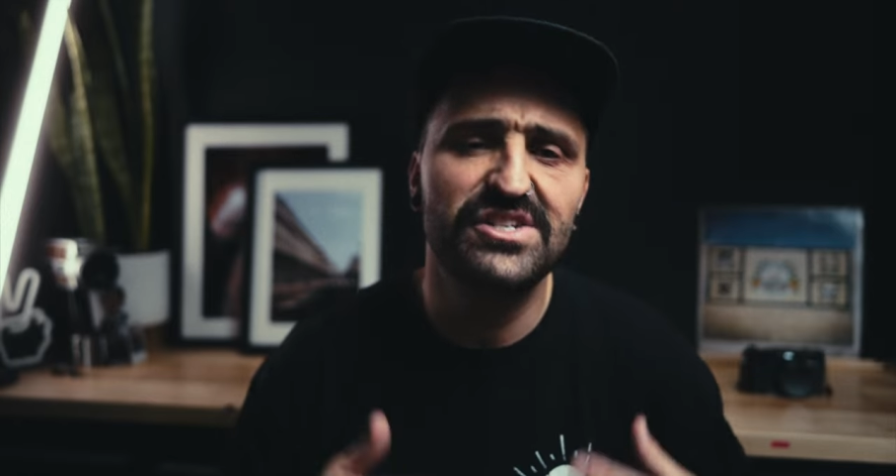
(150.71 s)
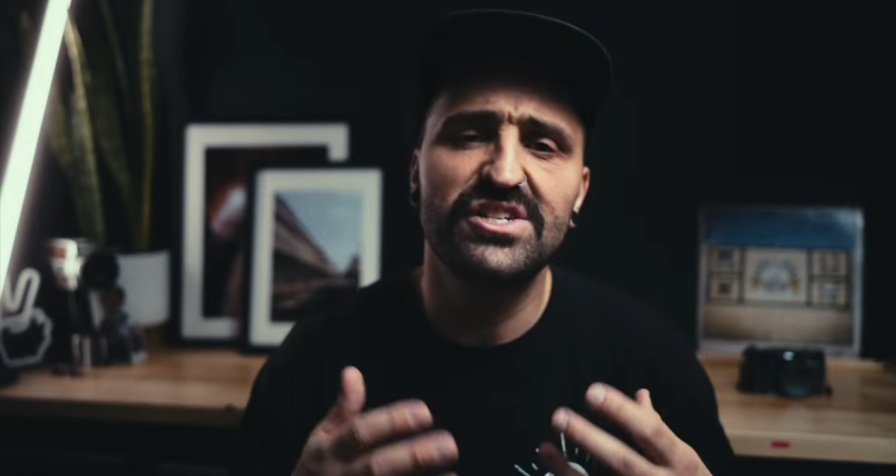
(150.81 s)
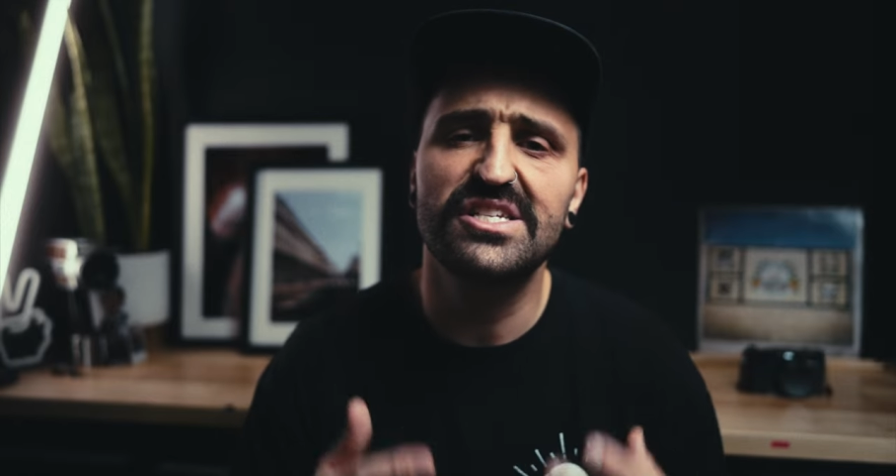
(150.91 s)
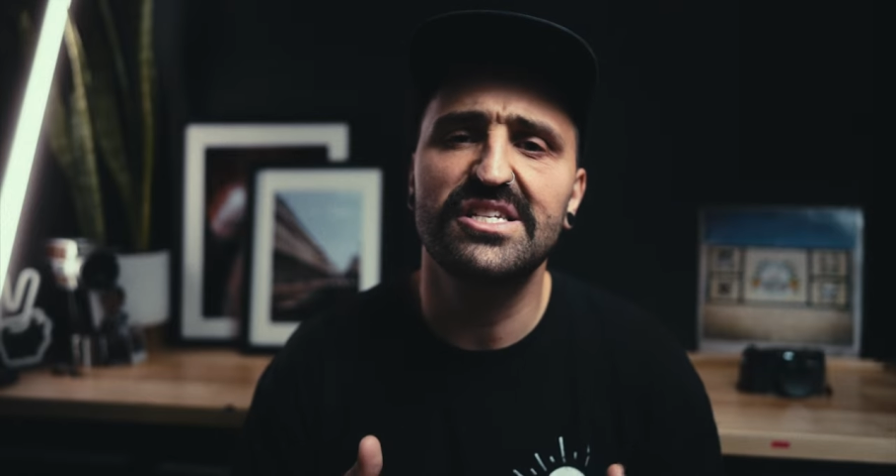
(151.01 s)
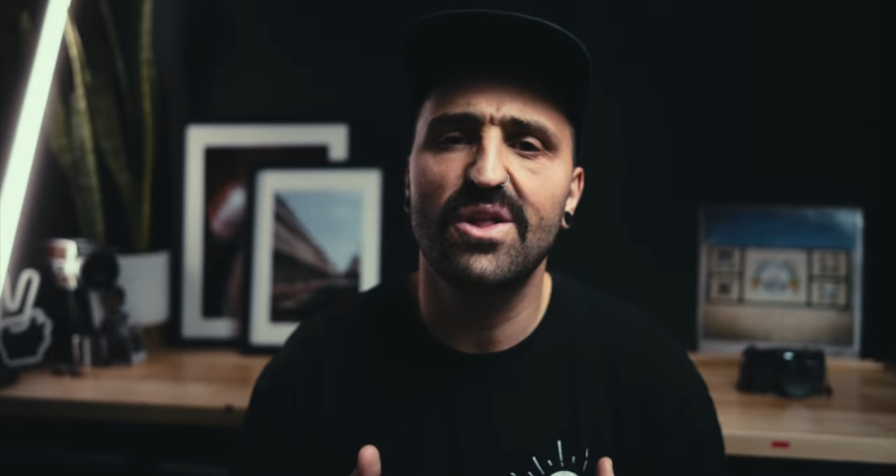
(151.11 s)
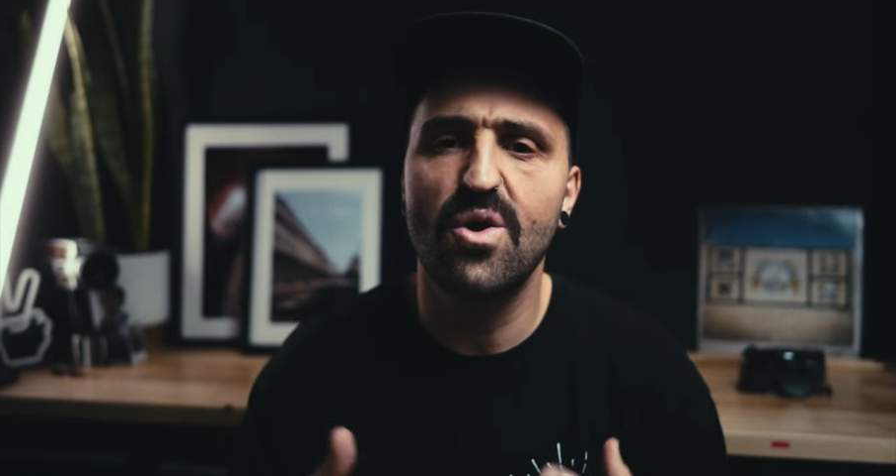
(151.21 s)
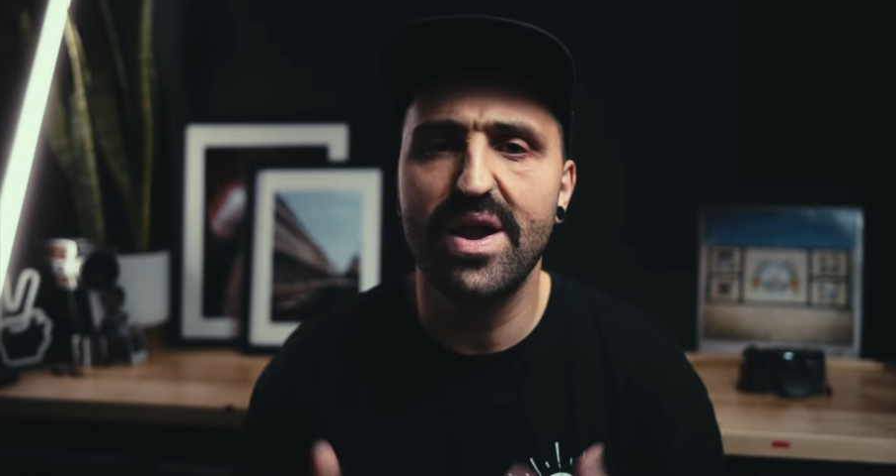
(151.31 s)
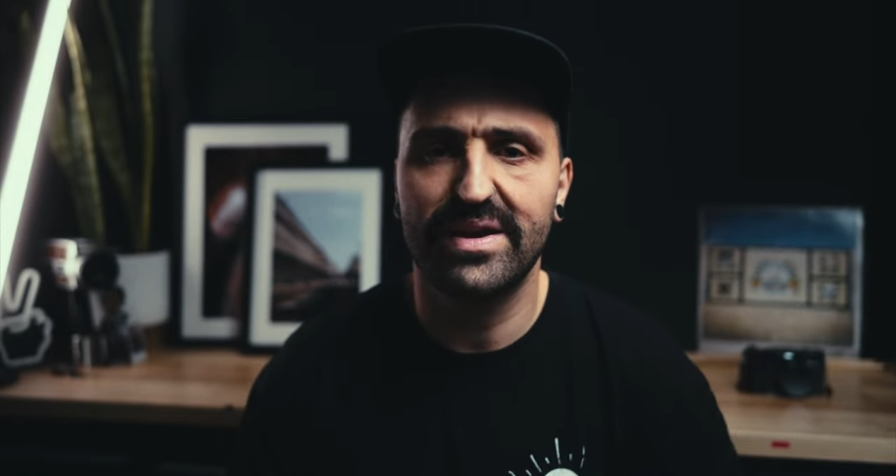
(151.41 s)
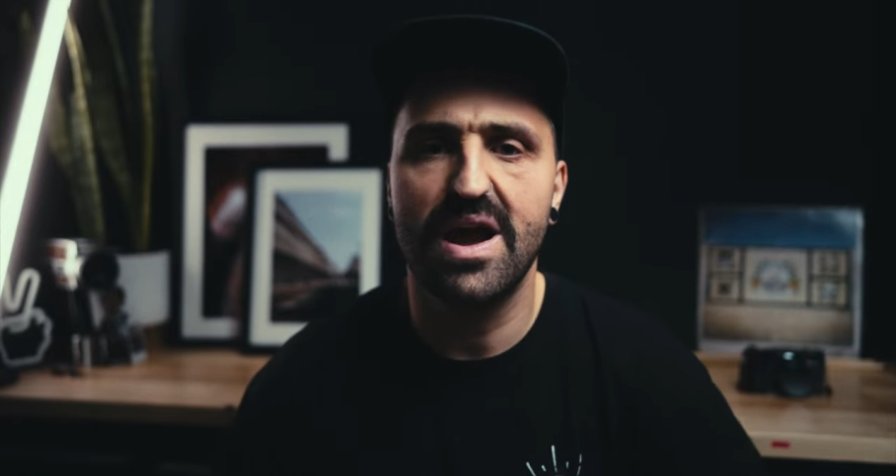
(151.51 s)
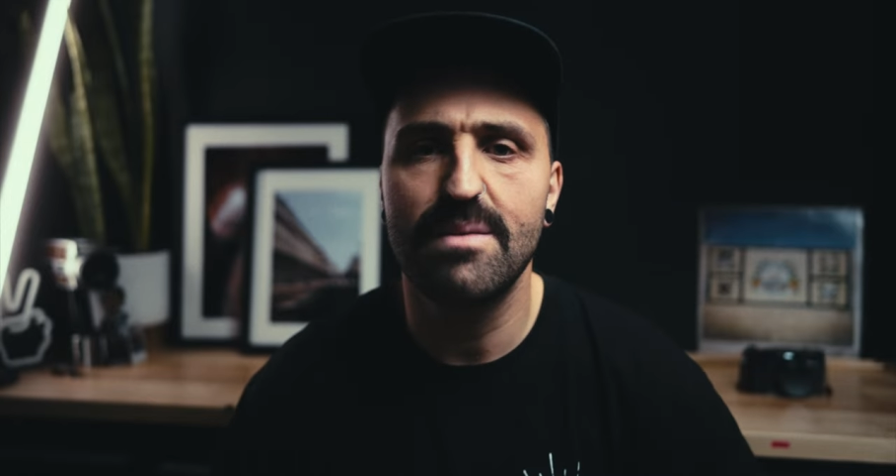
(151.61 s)
is just slow
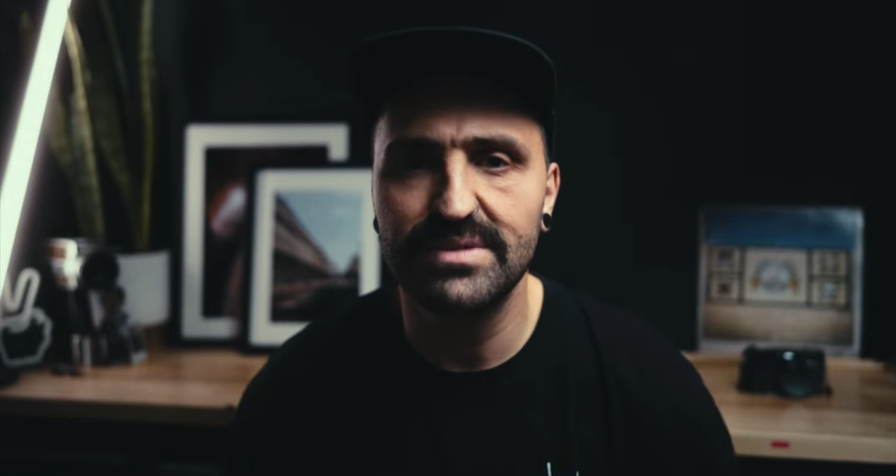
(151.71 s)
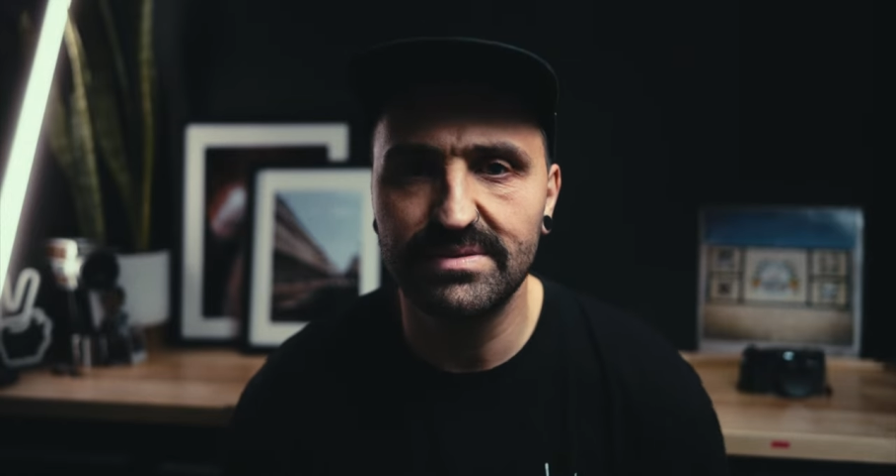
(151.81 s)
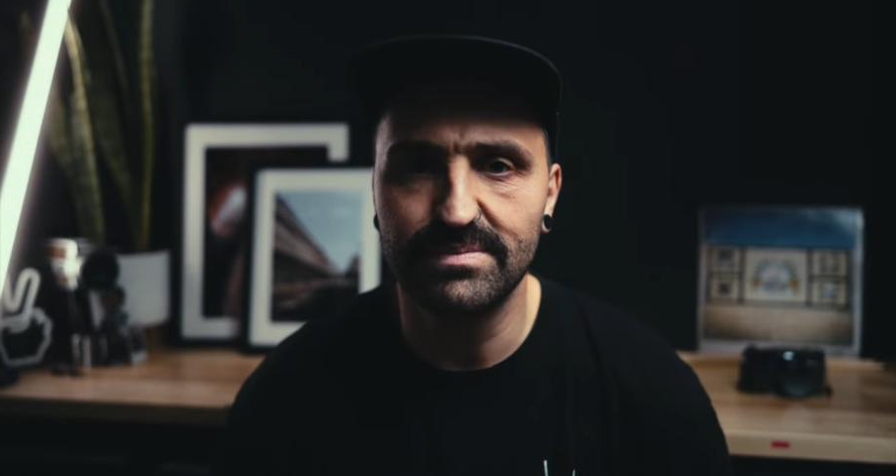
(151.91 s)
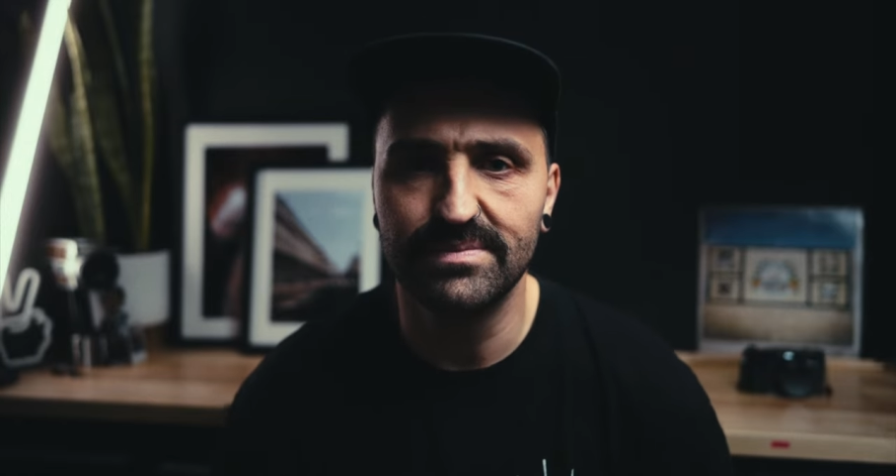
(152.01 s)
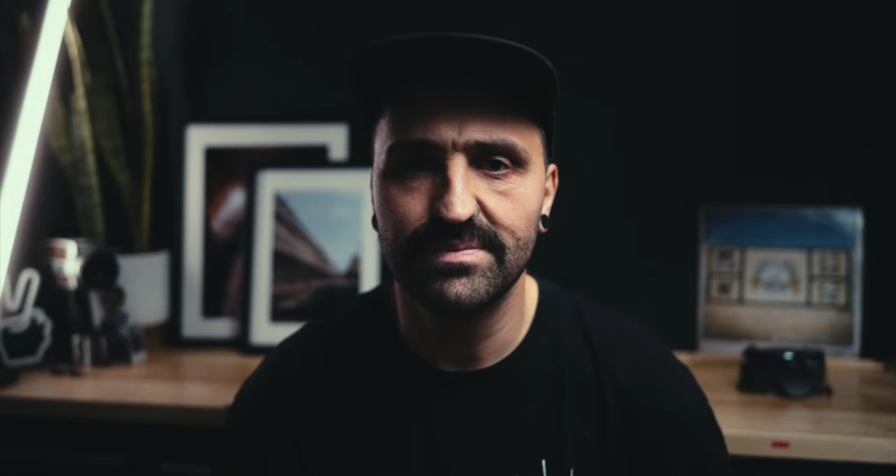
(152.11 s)
and cumbersome.